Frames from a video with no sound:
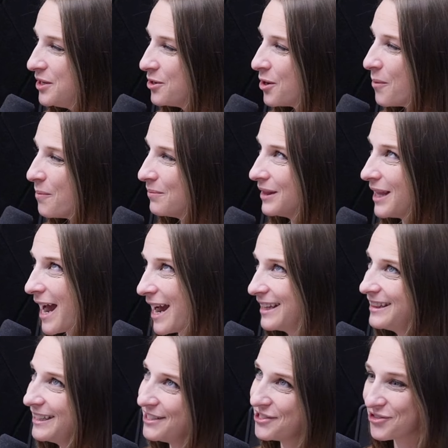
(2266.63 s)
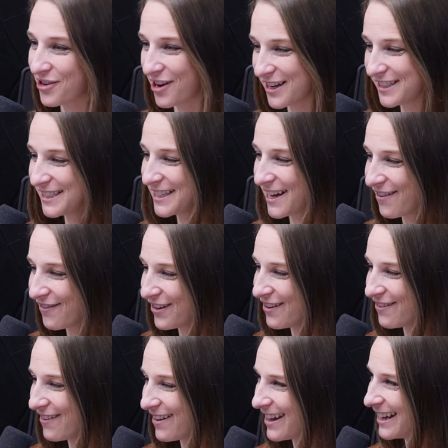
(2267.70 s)
mean uh, you don't blindly trust
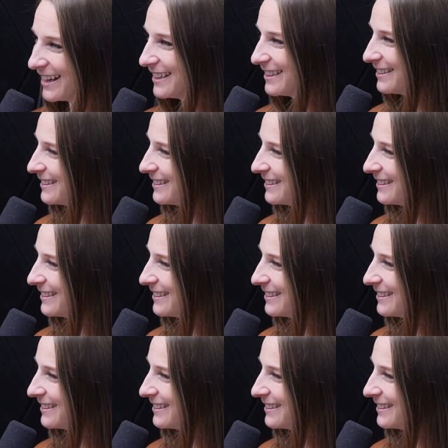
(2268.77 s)
everyone?